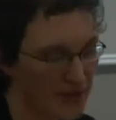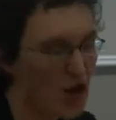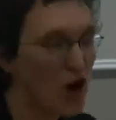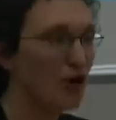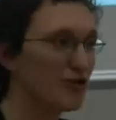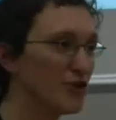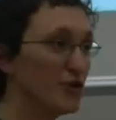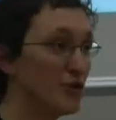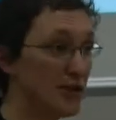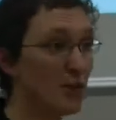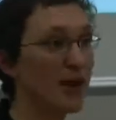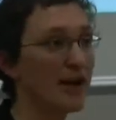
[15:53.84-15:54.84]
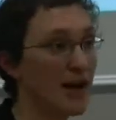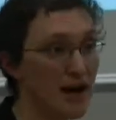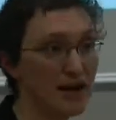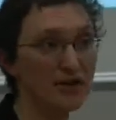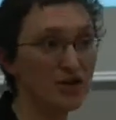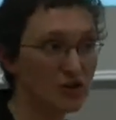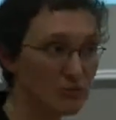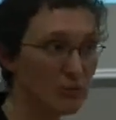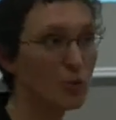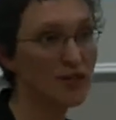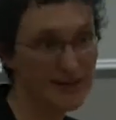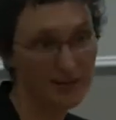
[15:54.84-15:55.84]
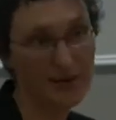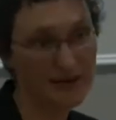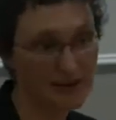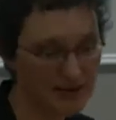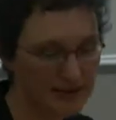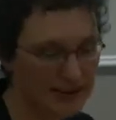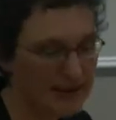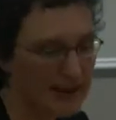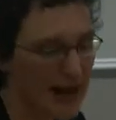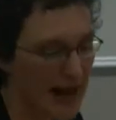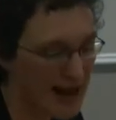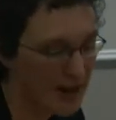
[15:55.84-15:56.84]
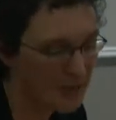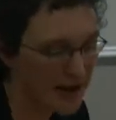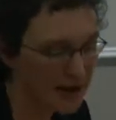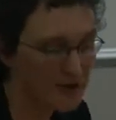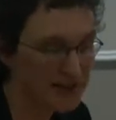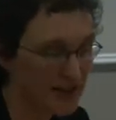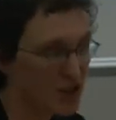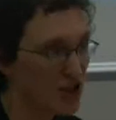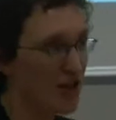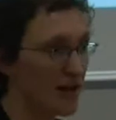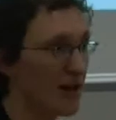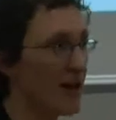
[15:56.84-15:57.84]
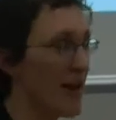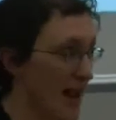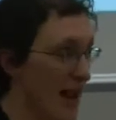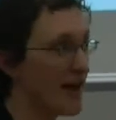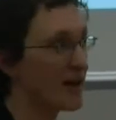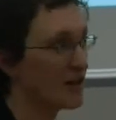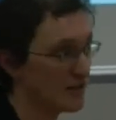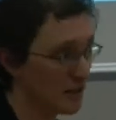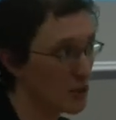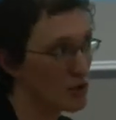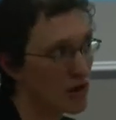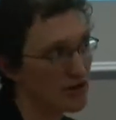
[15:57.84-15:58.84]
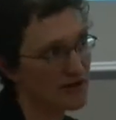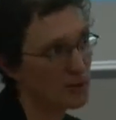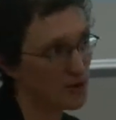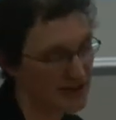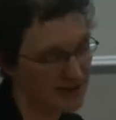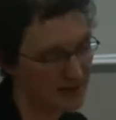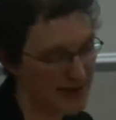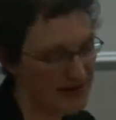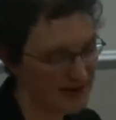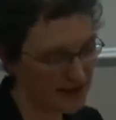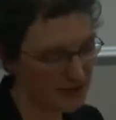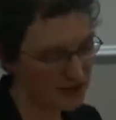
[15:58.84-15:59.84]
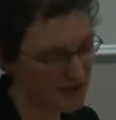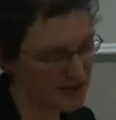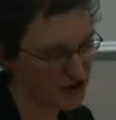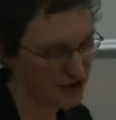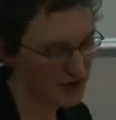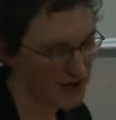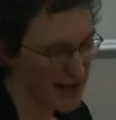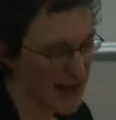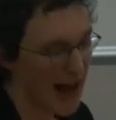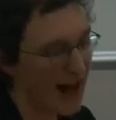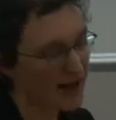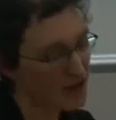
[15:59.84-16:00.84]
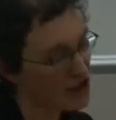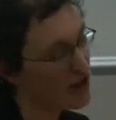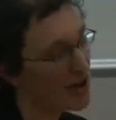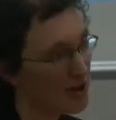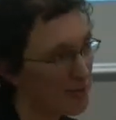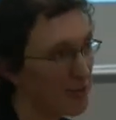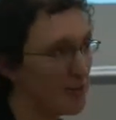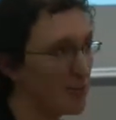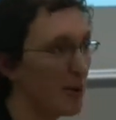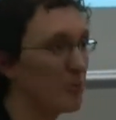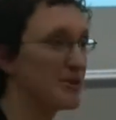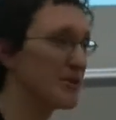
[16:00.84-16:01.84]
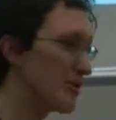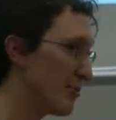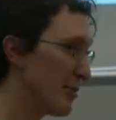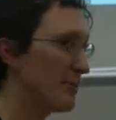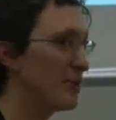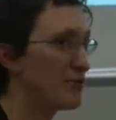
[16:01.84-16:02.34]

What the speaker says: often you need quite large workspace. And there was actually a lack of low-cost workspace in the region. And actually a lot of people, particularly people in